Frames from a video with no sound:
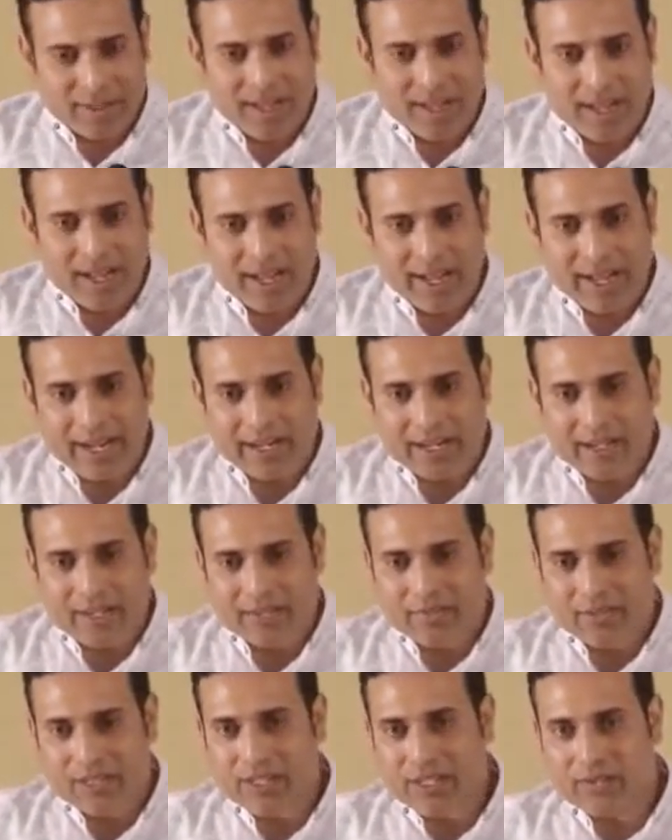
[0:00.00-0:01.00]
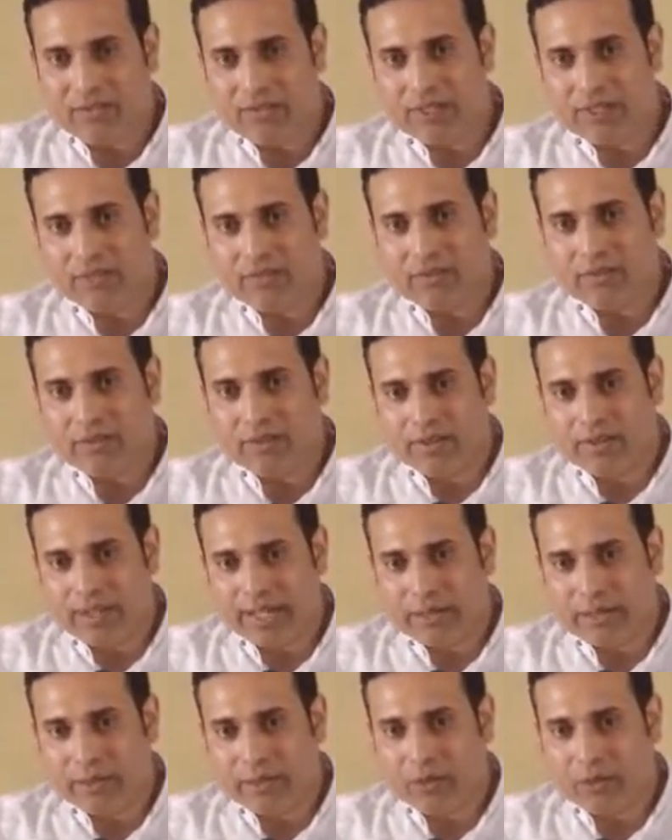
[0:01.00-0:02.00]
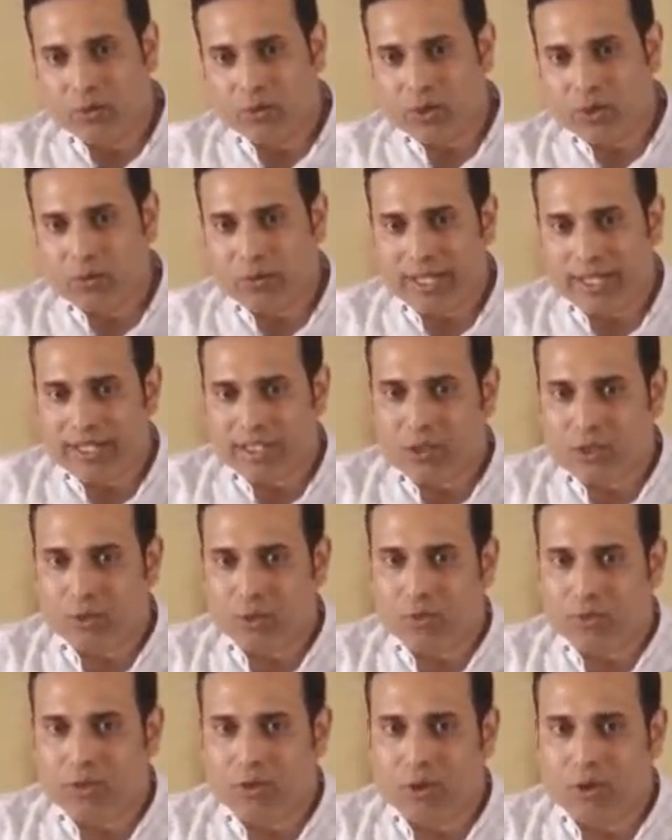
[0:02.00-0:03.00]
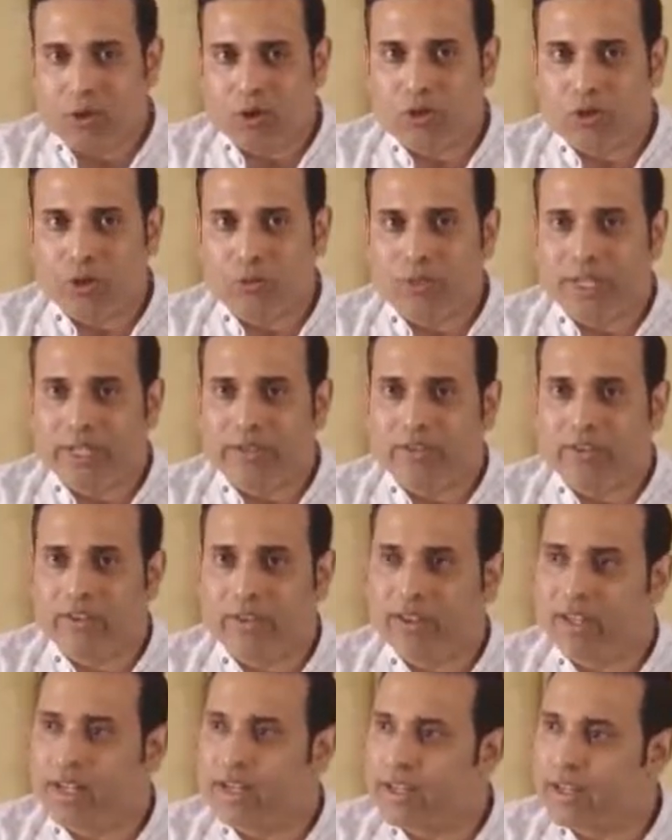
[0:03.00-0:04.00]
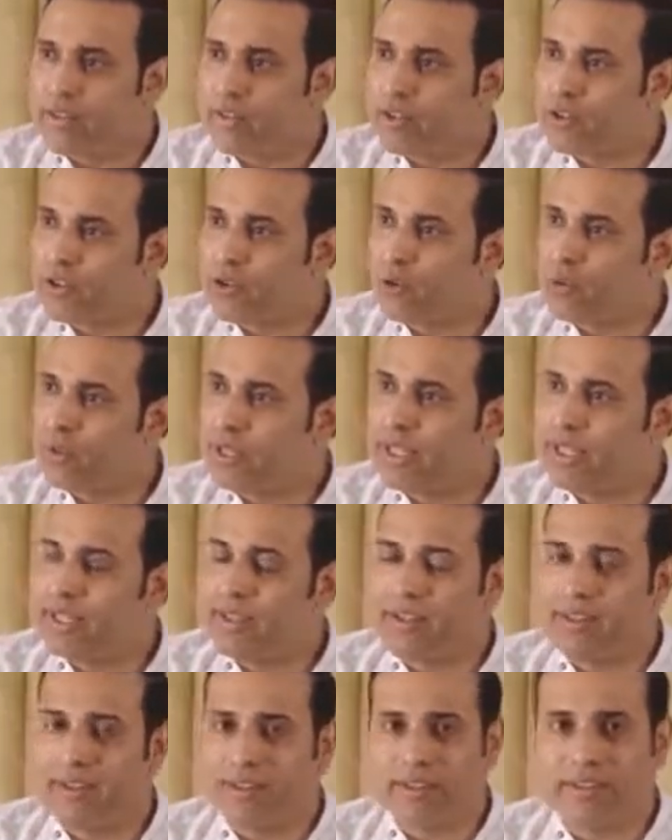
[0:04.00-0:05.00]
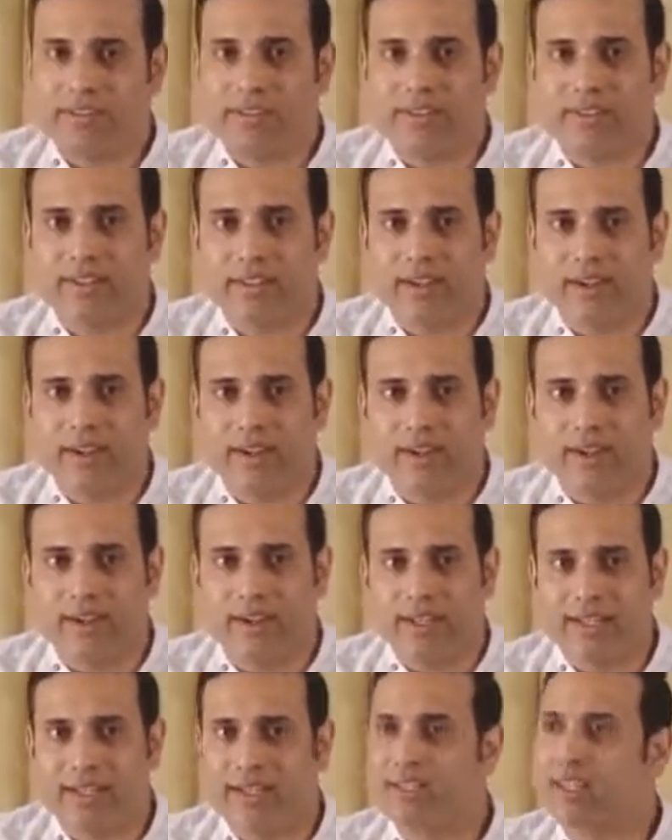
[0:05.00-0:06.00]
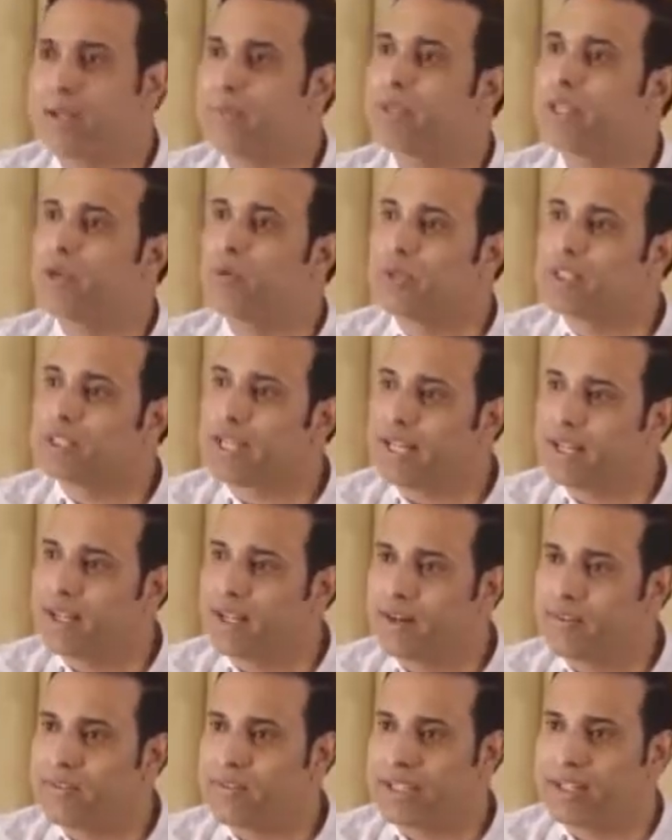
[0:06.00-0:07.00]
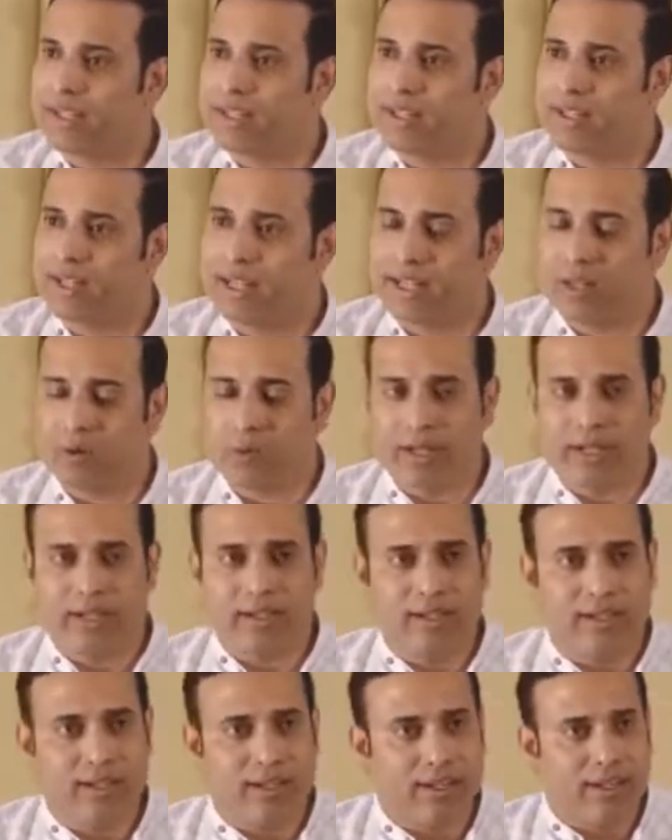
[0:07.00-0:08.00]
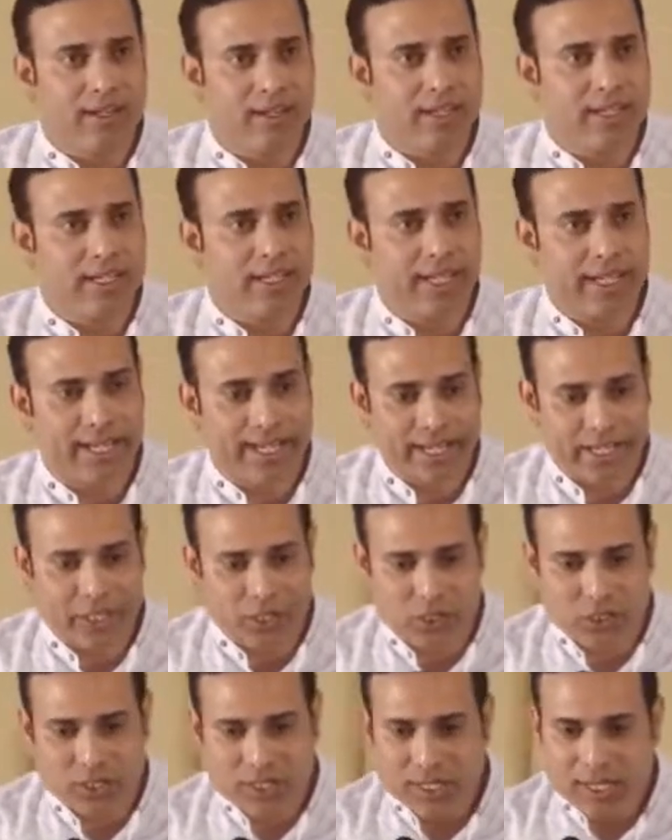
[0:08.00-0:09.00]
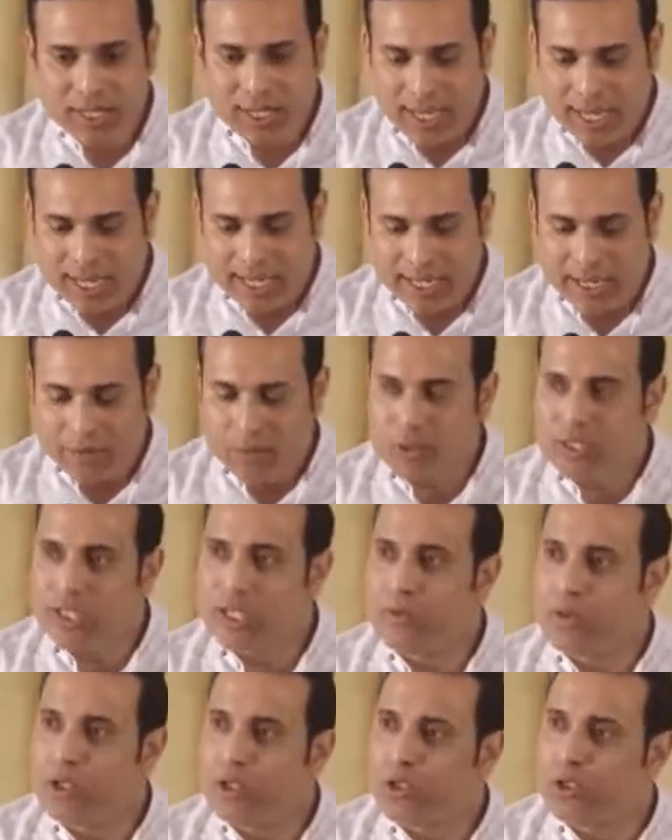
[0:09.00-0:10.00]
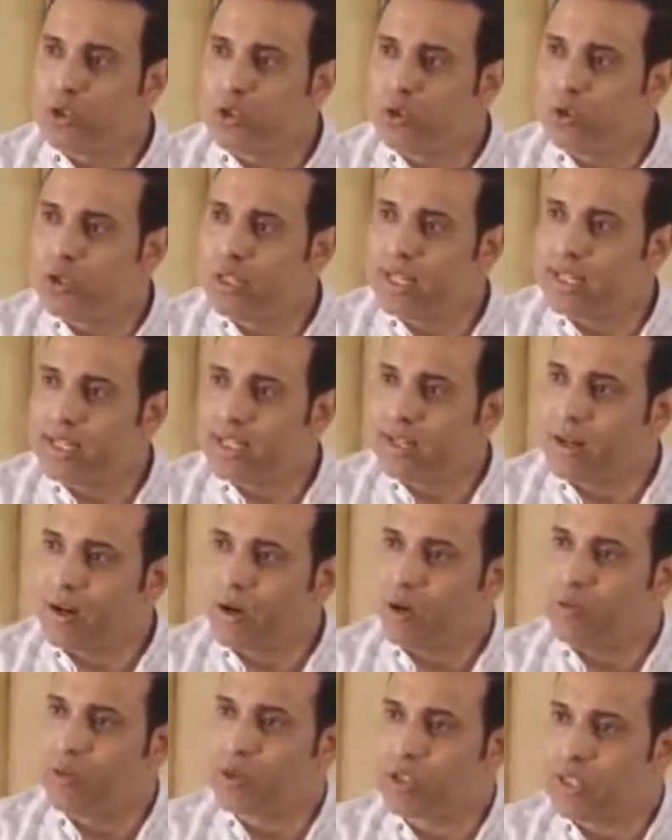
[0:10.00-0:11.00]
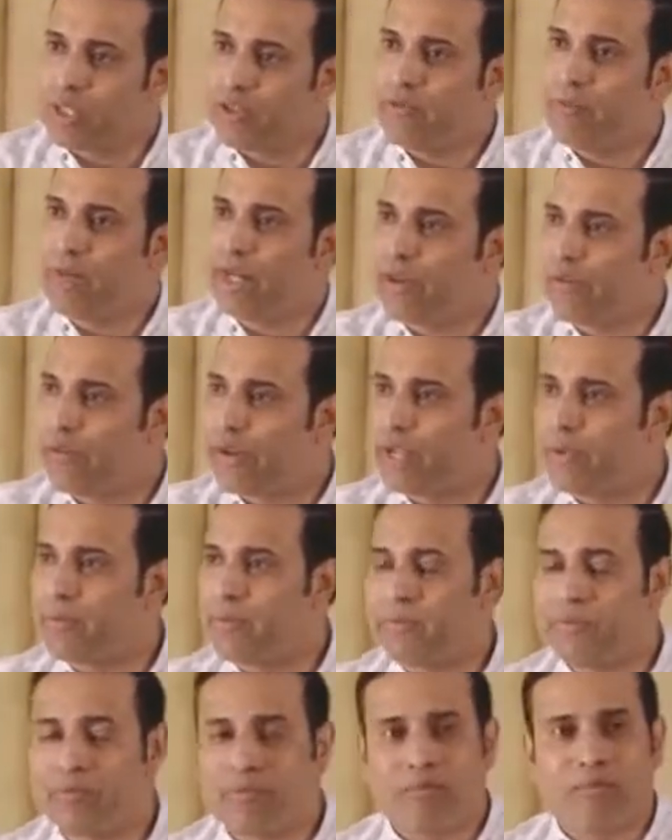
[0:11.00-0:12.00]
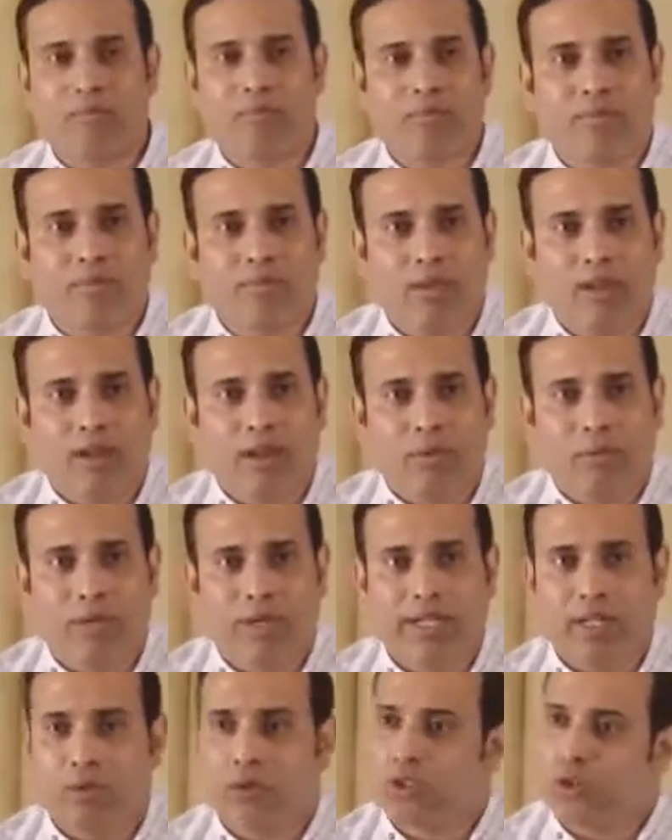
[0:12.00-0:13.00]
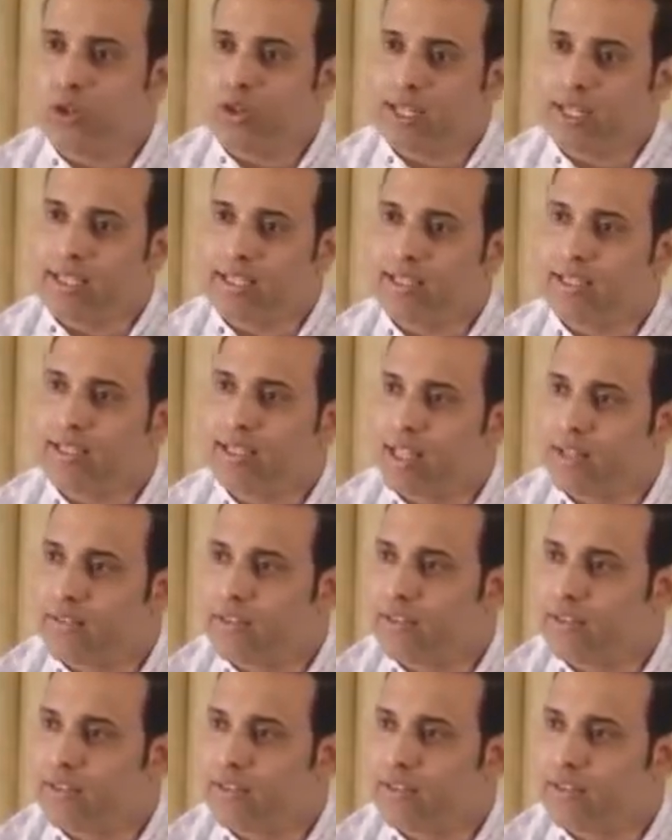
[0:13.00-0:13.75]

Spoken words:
And for someone like me who was blessed to go on to play for the country for so many years, it's something which I loved at a very early age, and I was able to do that, almost live my dream. But it was not necessary for